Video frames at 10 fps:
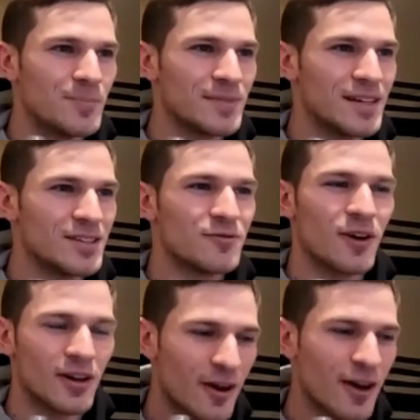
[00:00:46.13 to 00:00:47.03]
It's
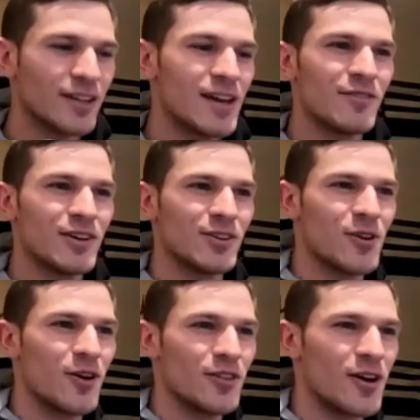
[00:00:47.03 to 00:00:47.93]
fun to finally have another
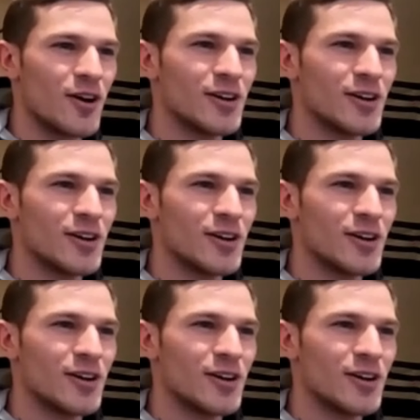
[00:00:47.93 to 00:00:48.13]
author on here.